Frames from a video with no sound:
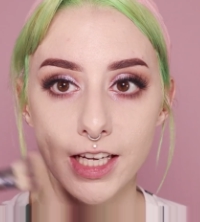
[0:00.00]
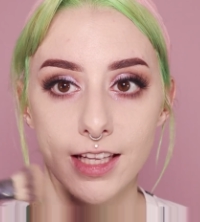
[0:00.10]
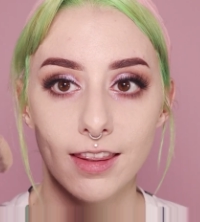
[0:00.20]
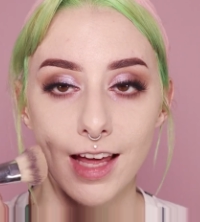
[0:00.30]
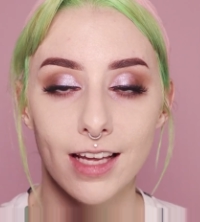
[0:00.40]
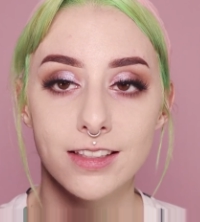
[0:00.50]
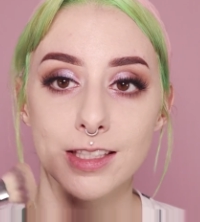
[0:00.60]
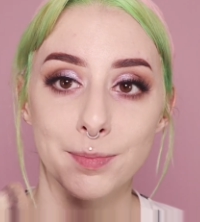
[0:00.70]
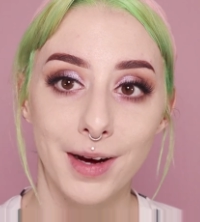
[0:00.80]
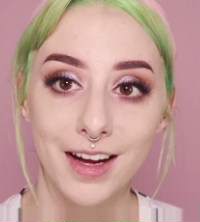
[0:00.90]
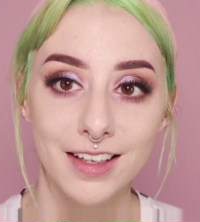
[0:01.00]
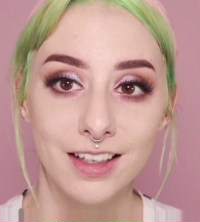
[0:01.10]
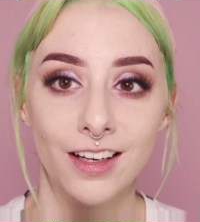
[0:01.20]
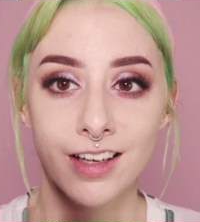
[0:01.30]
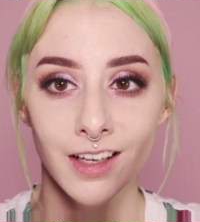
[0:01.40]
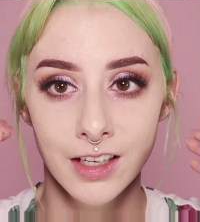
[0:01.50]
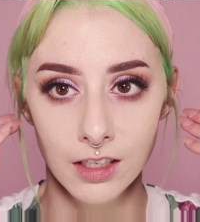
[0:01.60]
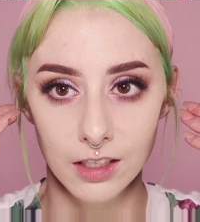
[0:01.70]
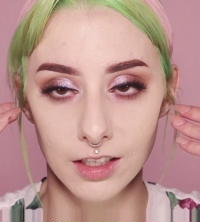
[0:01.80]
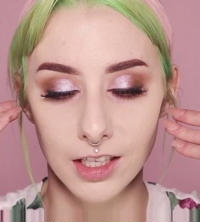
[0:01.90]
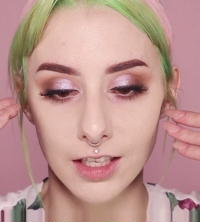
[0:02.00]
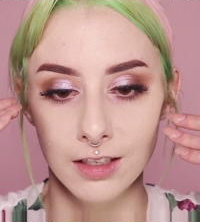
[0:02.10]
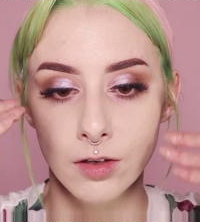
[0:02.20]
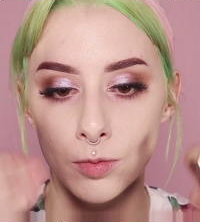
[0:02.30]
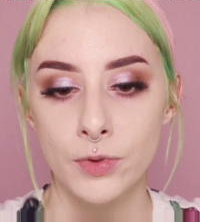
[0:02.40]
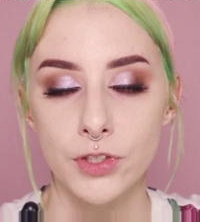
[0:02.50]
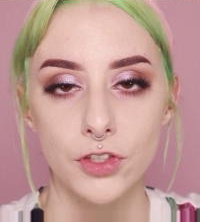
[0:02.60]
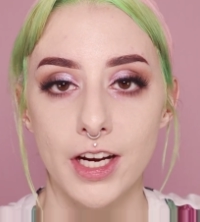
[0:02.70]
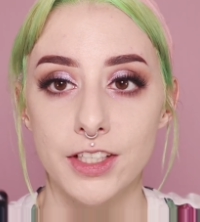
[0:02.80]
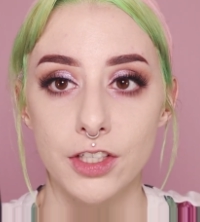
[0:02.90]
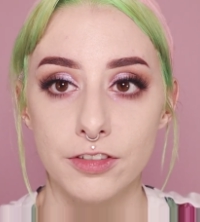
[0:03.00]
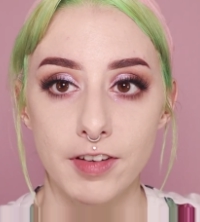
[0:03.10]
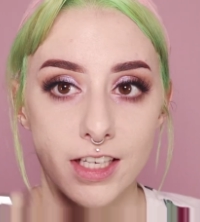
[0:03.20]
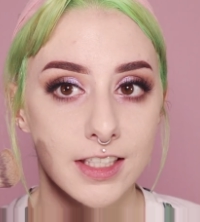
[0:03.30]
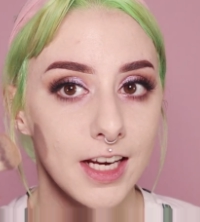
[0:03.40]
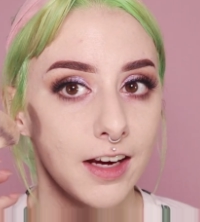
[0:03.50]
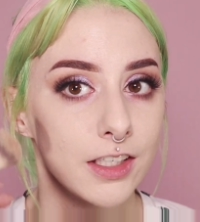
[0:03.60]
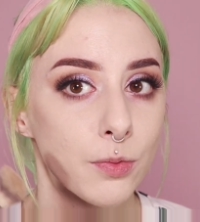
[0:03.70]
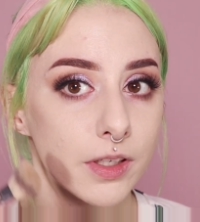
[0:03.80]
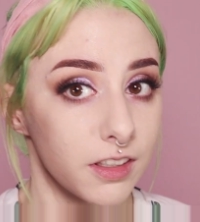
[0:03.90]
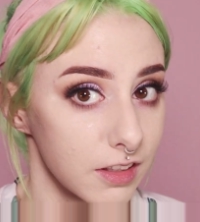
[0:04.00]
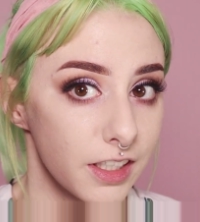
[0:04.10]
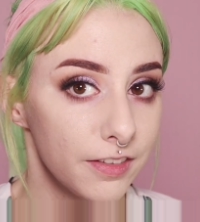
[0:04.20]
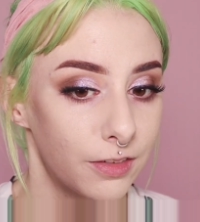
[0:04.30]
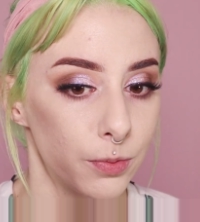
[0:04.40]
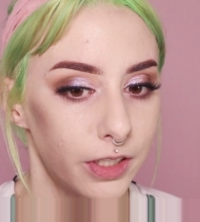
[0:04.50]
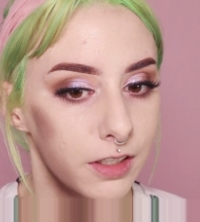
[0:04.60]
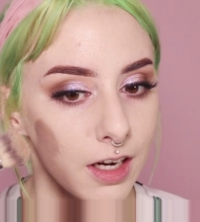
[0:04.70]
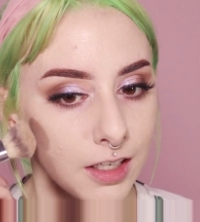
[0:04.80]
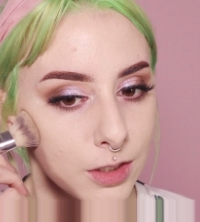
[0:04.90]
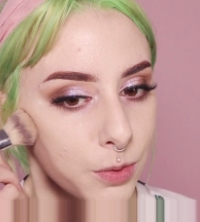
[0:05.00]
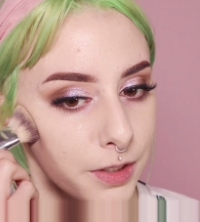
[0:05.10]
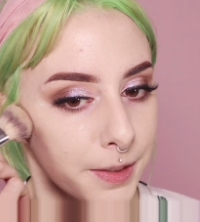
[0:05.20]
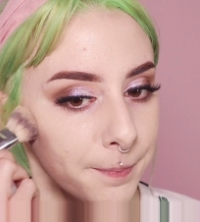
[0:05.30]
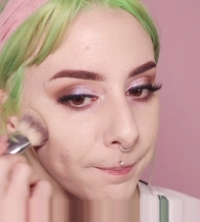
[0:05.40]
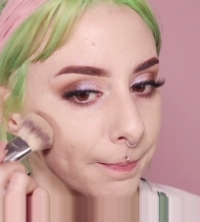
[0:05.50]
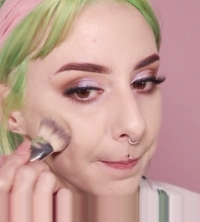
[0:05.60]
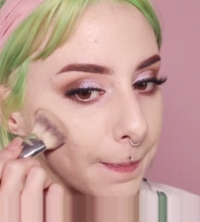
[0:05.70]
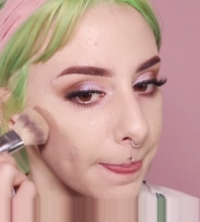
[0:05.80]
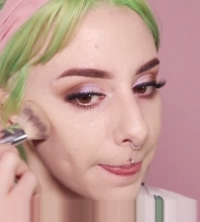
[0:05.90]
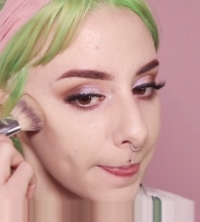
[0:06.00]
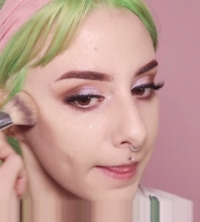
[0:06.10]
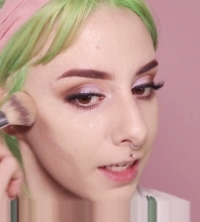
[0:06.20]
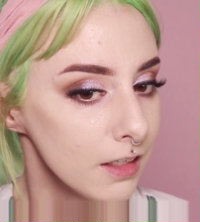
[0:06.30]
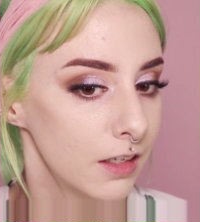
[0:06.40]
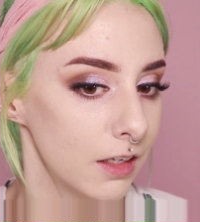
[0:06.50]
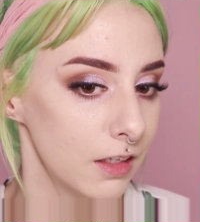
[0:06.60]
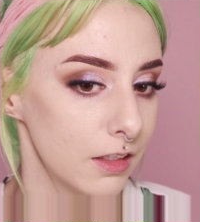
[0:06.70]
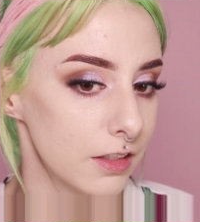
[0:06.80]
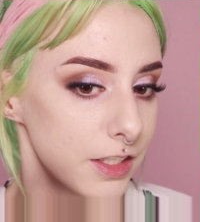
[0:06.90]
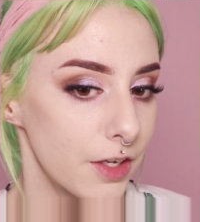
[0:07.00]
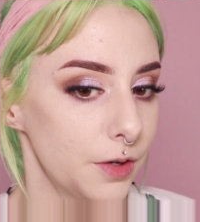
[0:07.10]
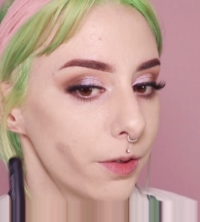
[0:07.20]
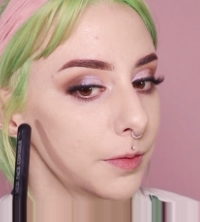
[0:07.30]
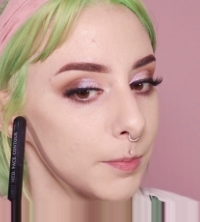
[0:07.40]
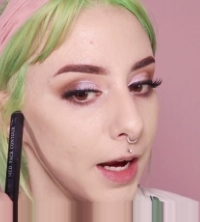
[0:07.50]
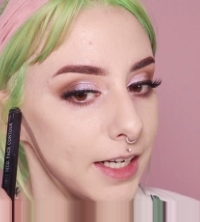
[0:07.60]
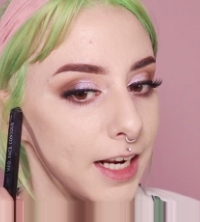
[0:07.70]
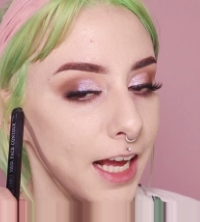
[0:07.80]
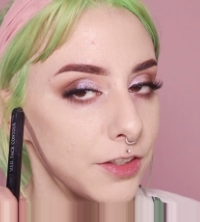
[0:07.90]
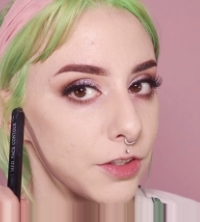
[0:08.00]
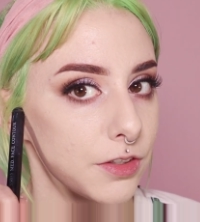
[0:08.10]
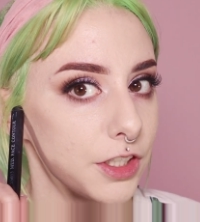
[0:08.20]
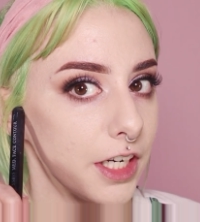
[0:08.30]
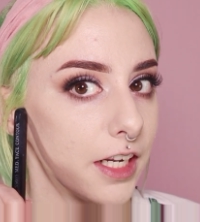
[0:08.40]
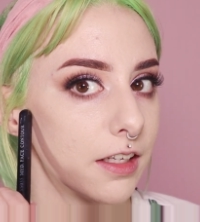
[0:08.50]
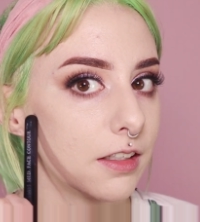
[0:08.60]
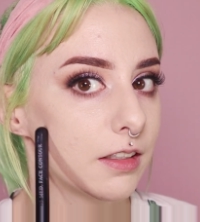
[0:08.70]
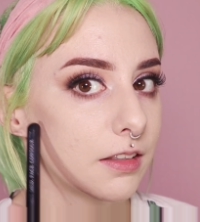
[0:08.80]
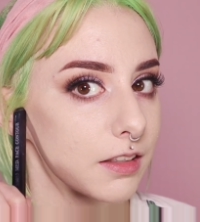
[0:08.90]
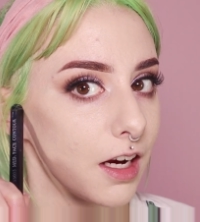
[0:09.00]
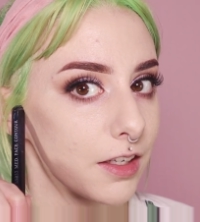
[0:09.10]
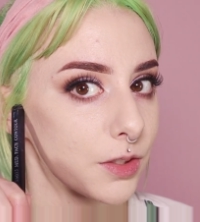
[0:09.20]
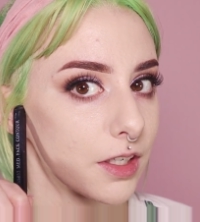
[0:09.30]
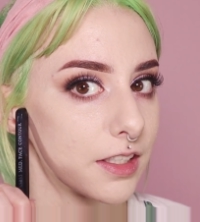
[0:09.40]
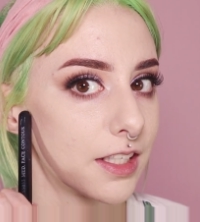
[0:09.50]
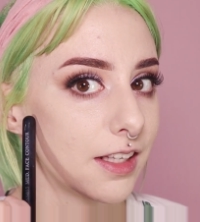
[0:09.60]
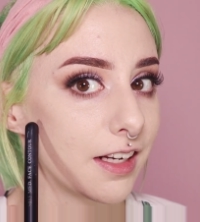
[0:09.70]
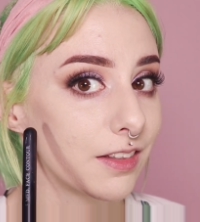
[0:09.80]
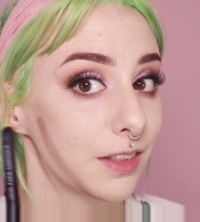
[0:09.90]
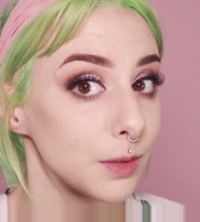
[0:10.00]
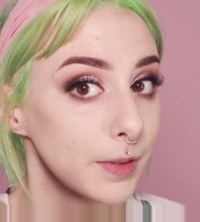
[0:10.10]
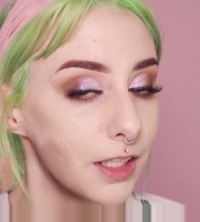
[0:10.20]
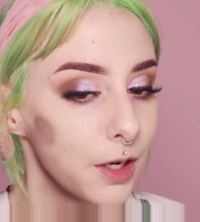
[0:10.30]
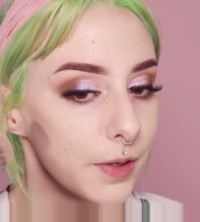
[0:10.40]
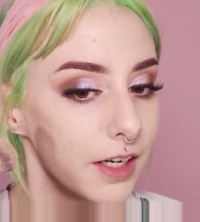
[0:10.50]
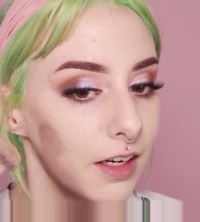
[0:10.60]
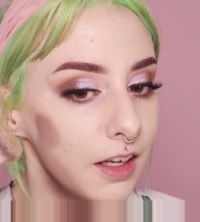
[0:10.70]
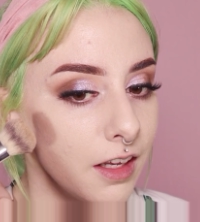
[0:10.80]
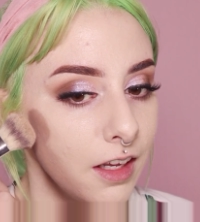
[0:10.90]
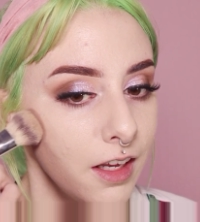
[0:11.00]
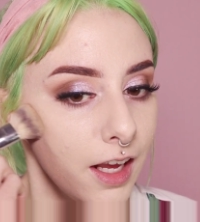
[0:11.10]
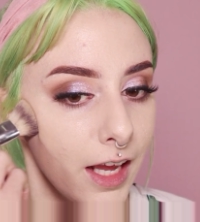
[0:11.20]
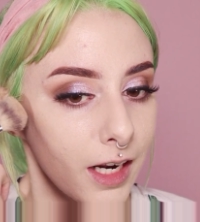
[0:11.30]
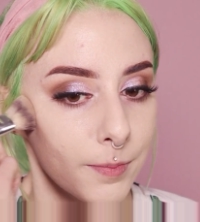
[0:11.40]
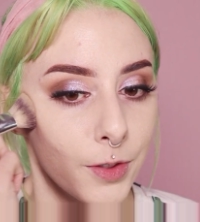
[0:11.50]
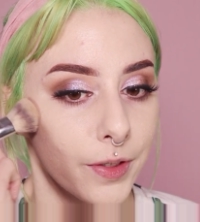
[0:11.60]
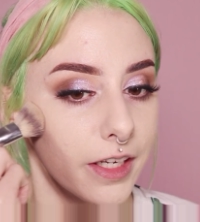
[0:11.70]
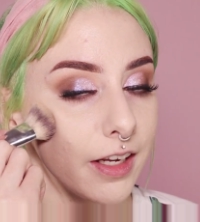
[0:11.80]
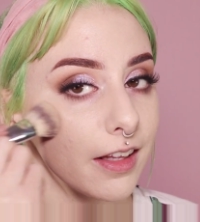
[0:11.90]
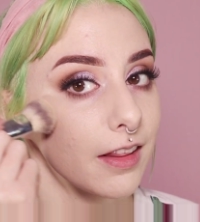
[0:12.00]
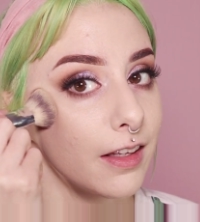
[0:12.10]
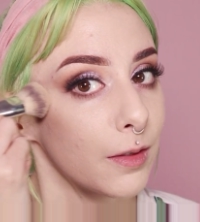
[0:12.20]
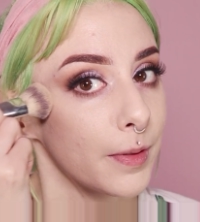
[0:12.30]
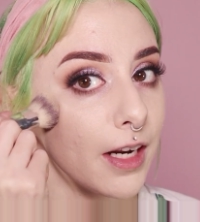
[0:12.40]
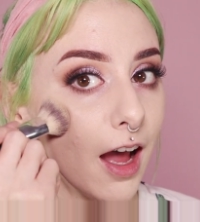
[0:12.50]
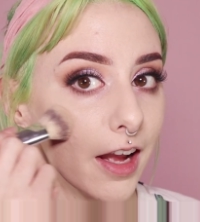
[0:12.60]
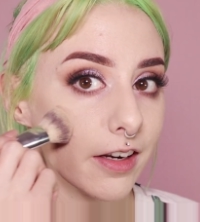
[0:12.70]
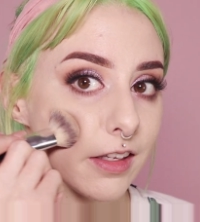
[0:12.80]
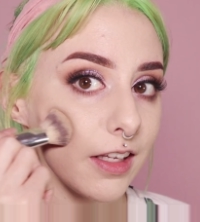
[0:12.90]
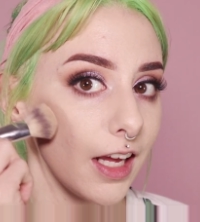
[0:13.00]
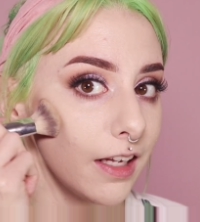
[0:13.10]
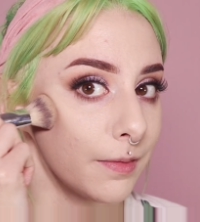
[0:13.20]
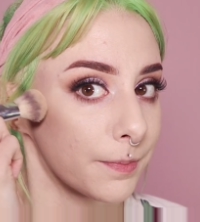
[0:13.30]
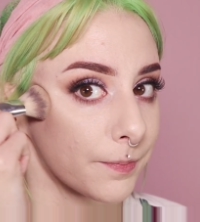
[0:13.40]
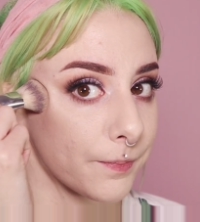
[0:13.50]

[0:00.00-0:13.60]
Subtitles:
in that spot, it almost drags your face down. You want to lift when you're contouring. So my natural shade contour is like a little bit lower, and I'm going a little bit higher than that